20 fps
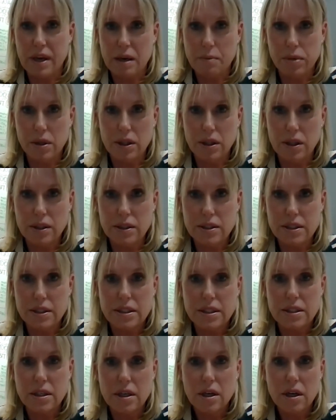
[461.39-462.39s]

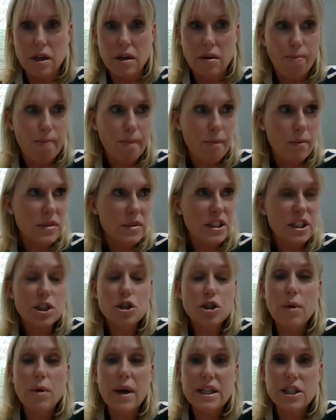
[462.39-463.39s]
people's
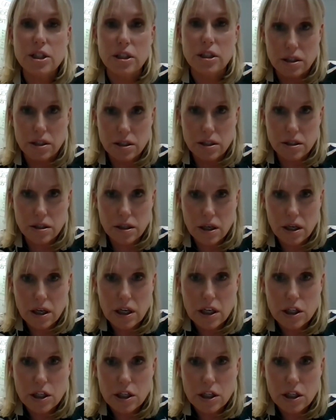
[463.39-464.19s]
situations.